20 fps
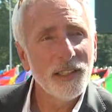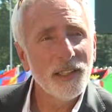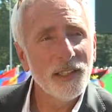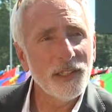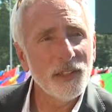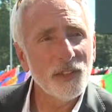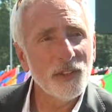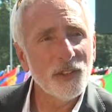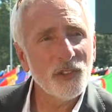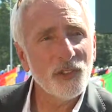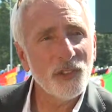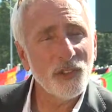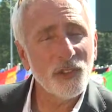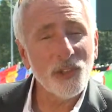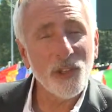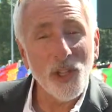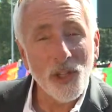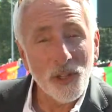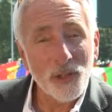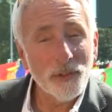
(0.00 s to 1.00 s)
this
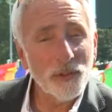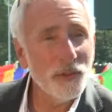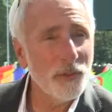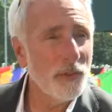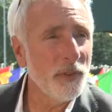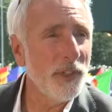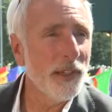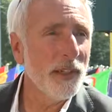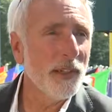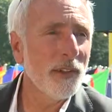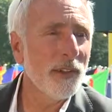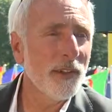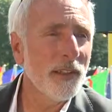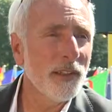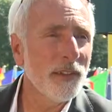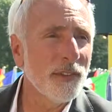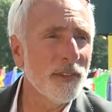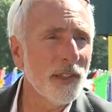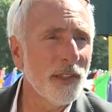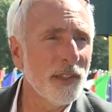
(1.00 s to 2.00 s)
love affair
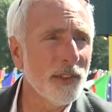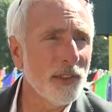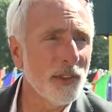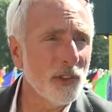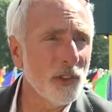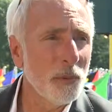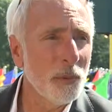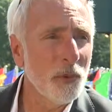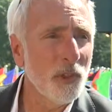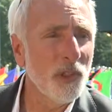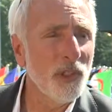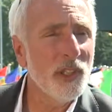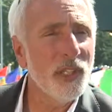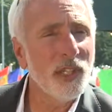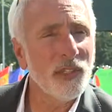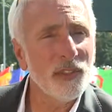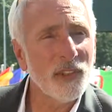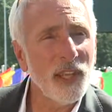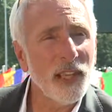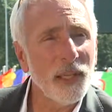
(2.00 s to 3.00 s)
that uh, this community
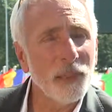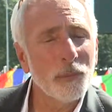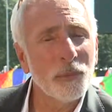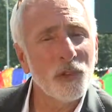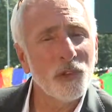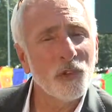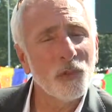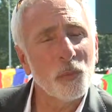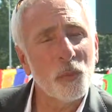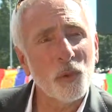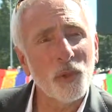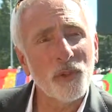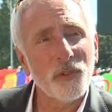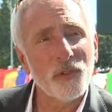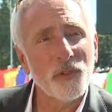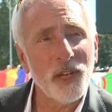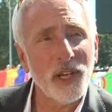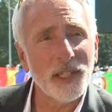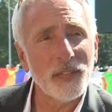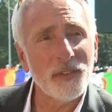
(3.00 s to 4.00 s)
has had with the sport of
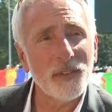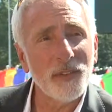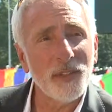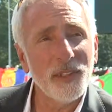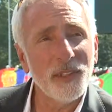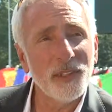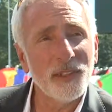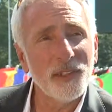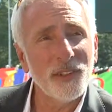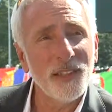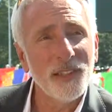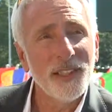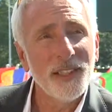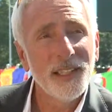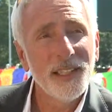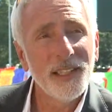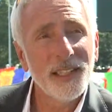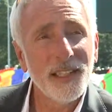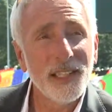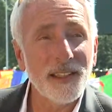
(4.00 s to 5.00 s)
track and field
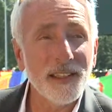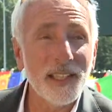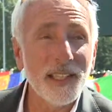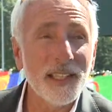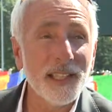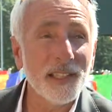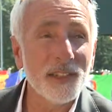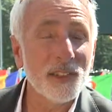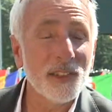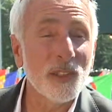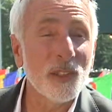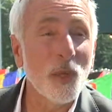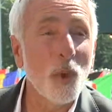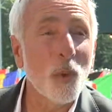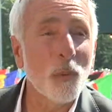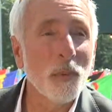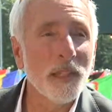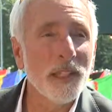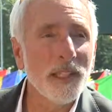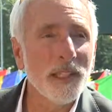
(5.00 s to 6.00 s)
and athletics
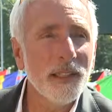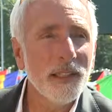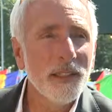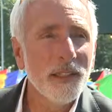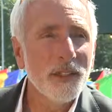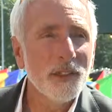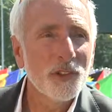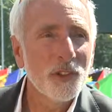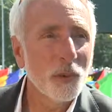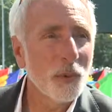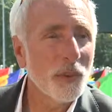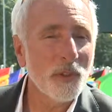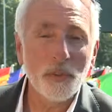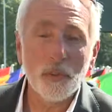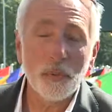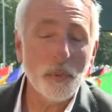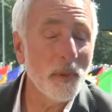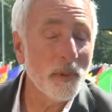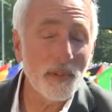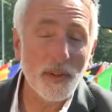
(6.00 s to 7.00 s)
globally. So whether
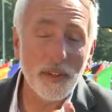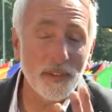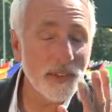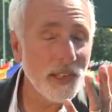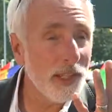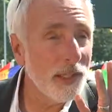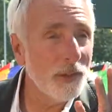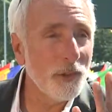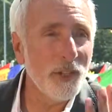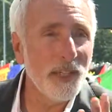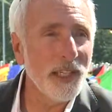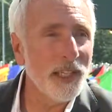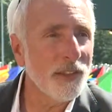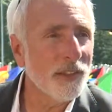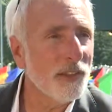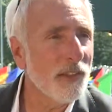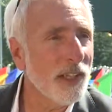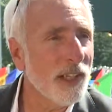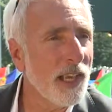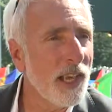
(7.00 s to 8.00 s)
it's Prefontaine or the
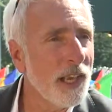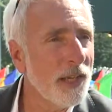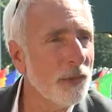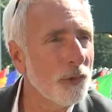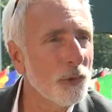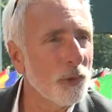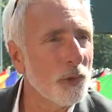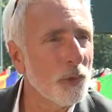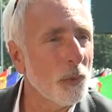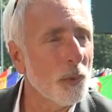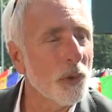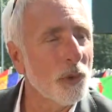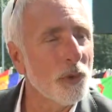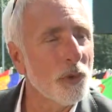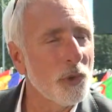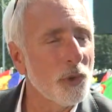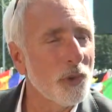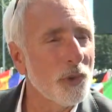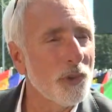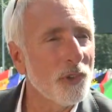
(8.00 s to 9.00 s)
NCAAs or the World
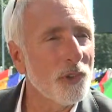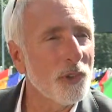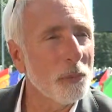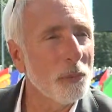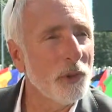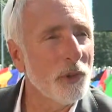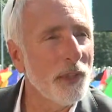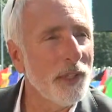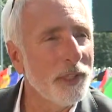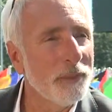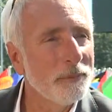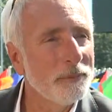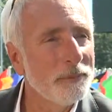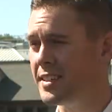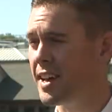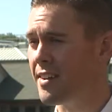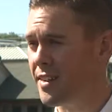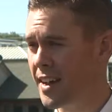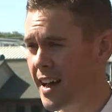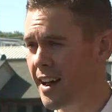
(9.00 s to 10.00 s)
Juniors, it'll be great.
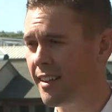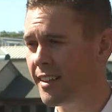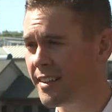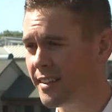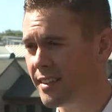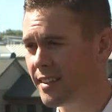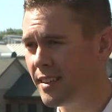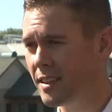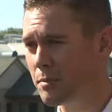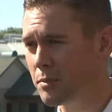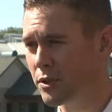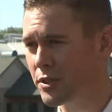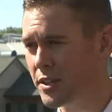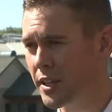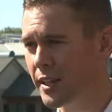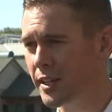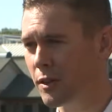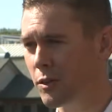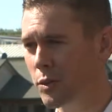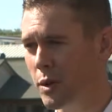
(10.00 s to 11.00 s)
Devin Allen, in
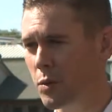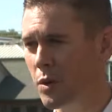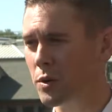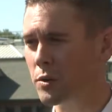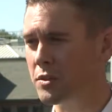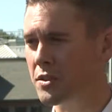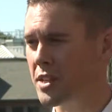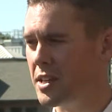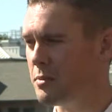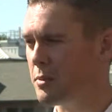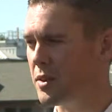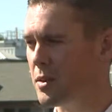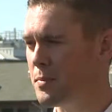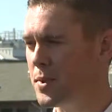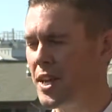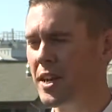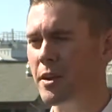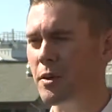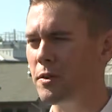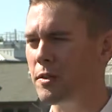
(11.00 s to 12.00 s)
particular, we won't see him
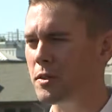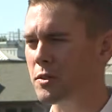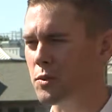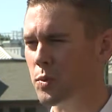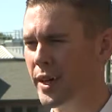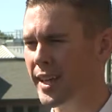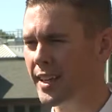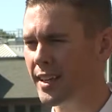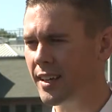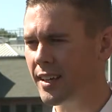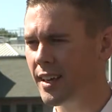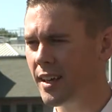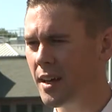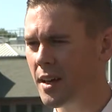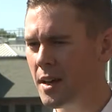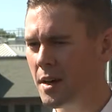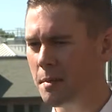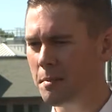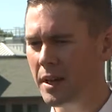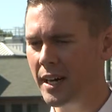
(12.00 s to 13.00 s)
compete here this week,
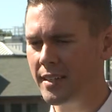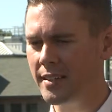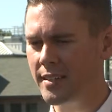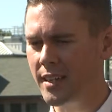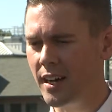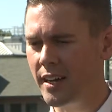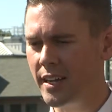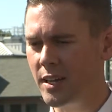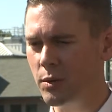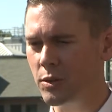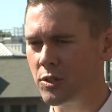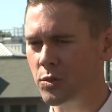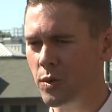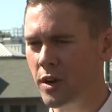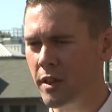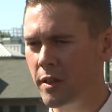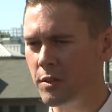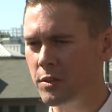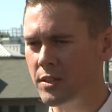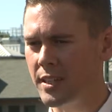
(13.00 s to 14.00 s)
but uh, he was
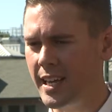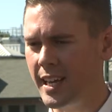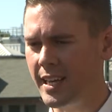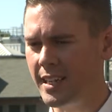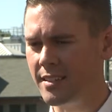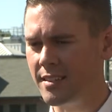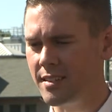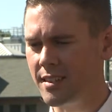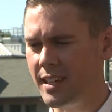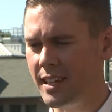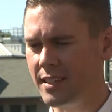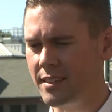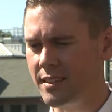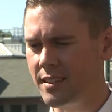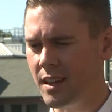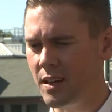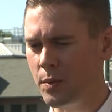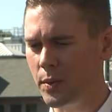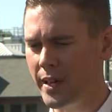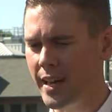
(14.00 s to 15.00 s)
one of those kids
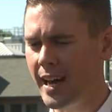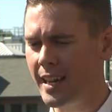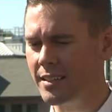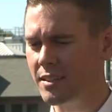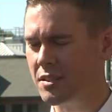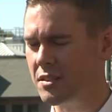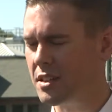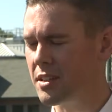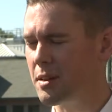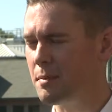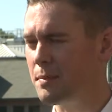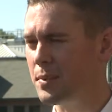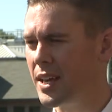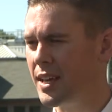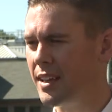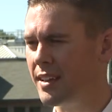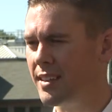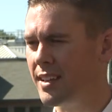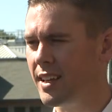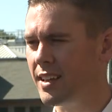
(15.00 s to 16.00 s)
that uh, we got to see
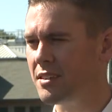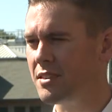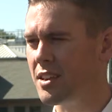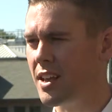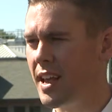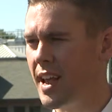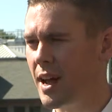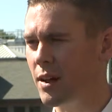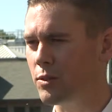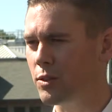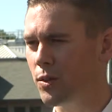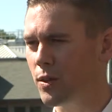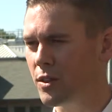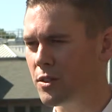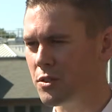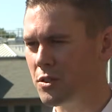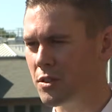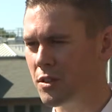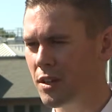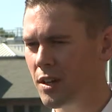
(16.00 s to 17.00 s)
compete at the NCAA
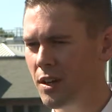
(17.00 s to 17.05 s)
outdoors.